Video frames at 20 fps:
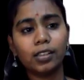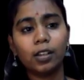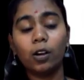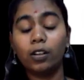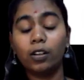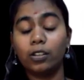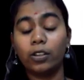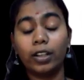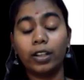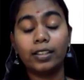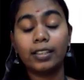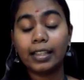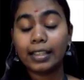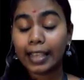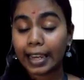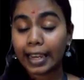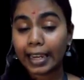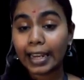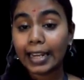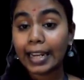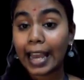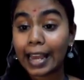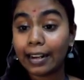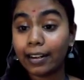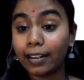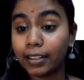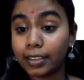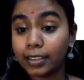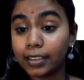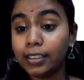the second
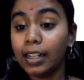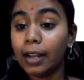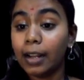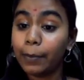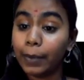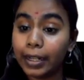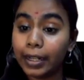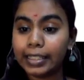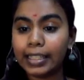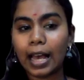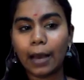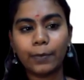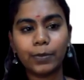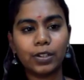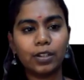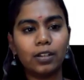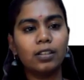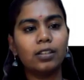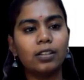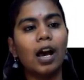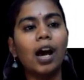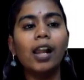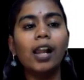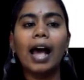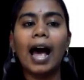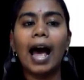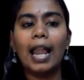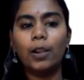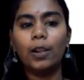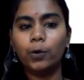error in perceptions are
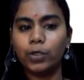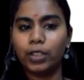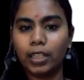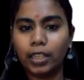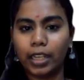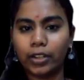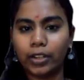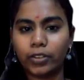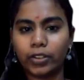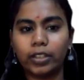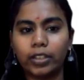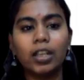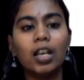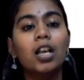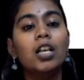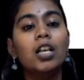hallucinations.